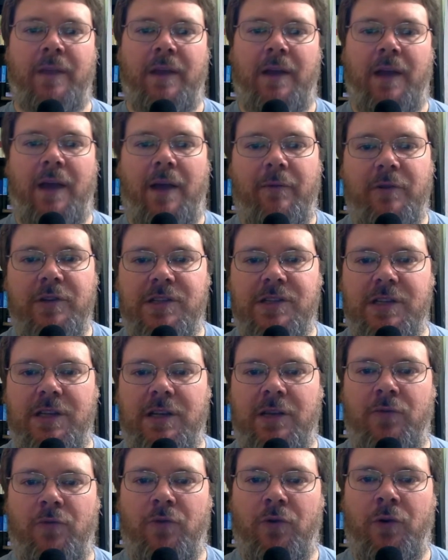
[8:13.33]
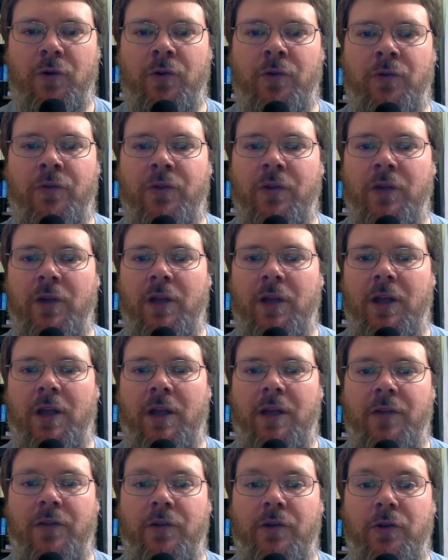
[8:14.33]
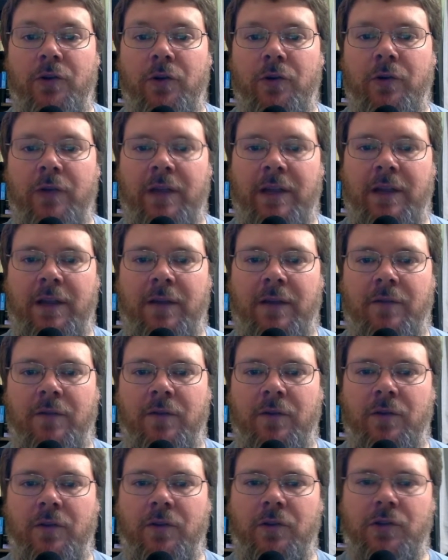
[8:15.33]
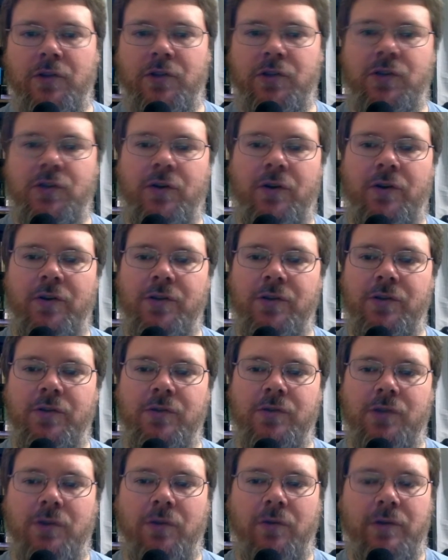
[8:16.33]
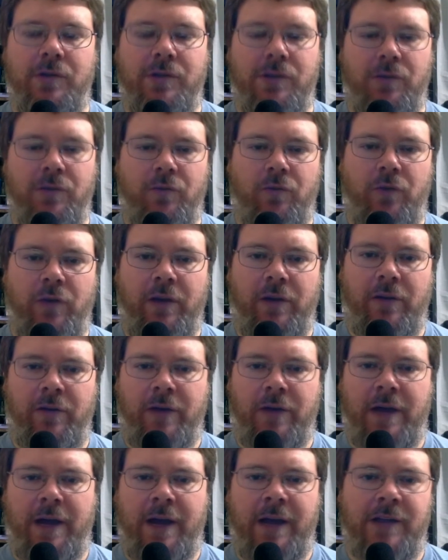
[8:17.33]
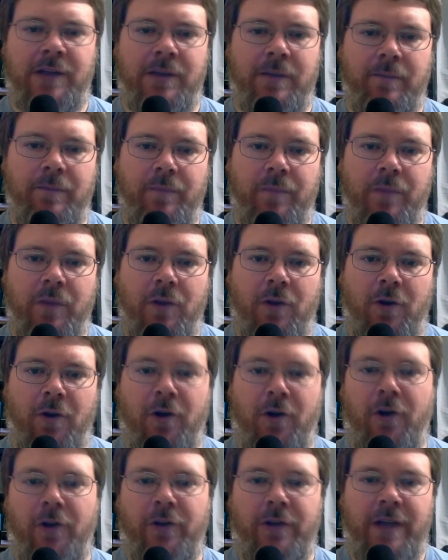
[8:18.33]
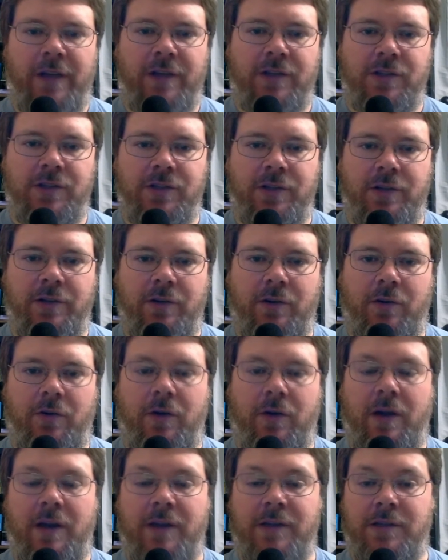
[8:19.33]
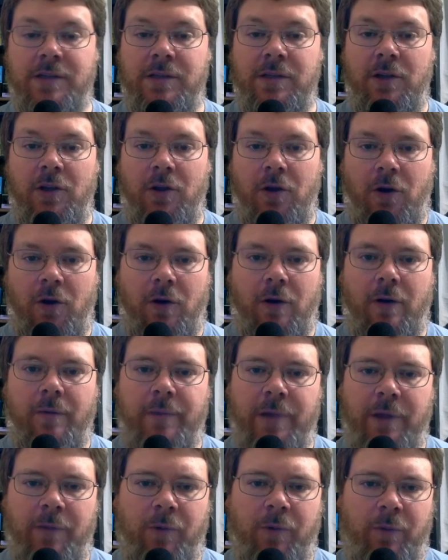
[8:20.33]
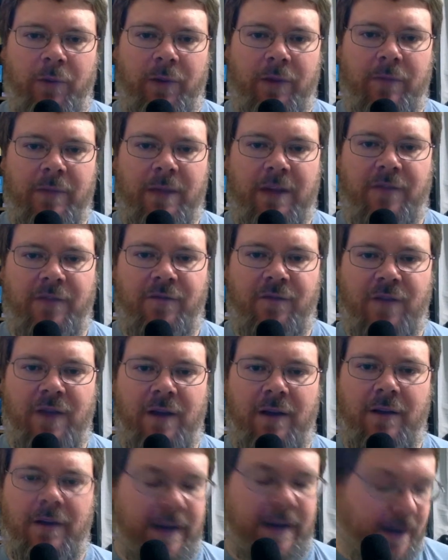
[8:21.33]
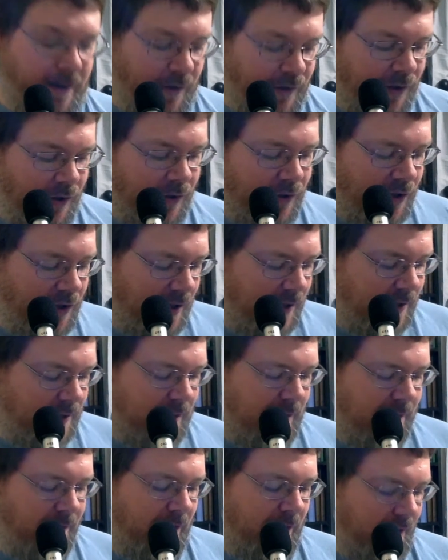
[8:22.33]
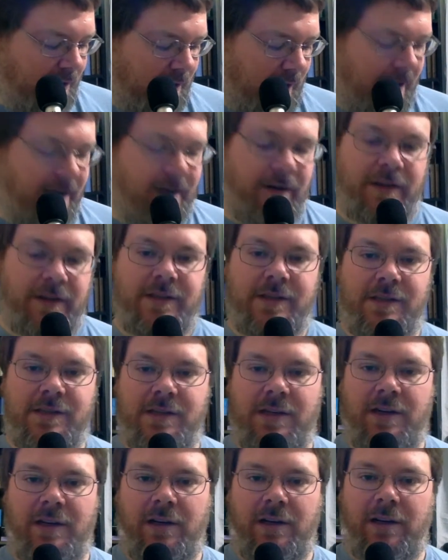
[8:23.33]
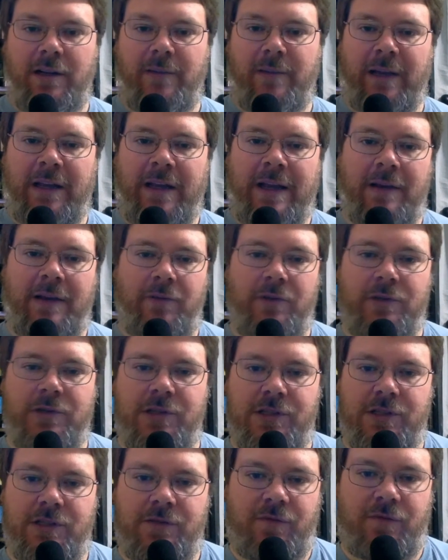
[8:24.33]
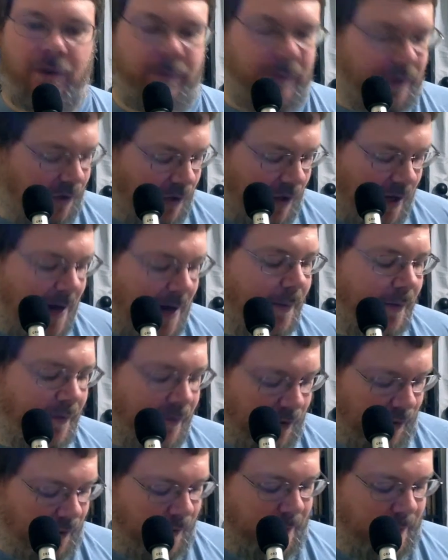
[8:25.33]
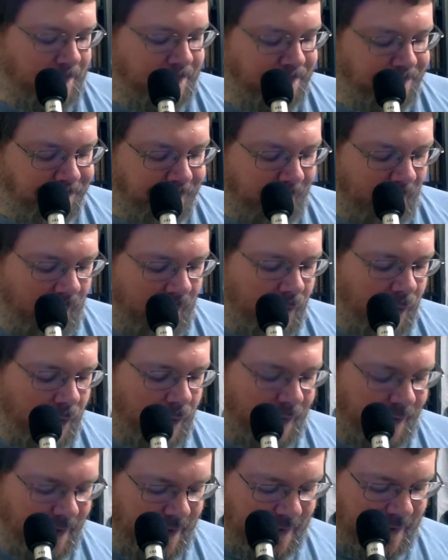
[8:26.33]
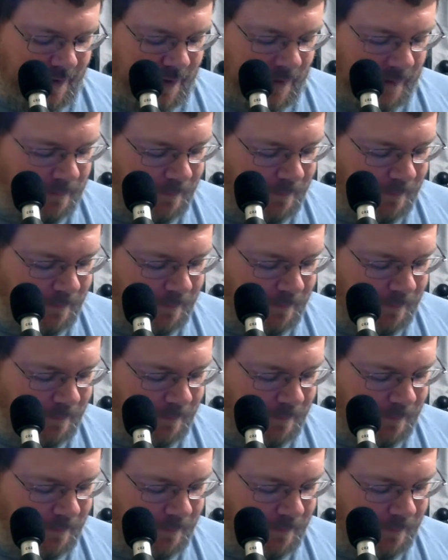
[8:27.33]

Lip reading: and we see in Ruth the new Eve, the church, who's going to reunite all nations under Christ, all people being made fellow heirs. So she is given an inheritance in Elimelech, which is from the tribe of Judah. Ruth is.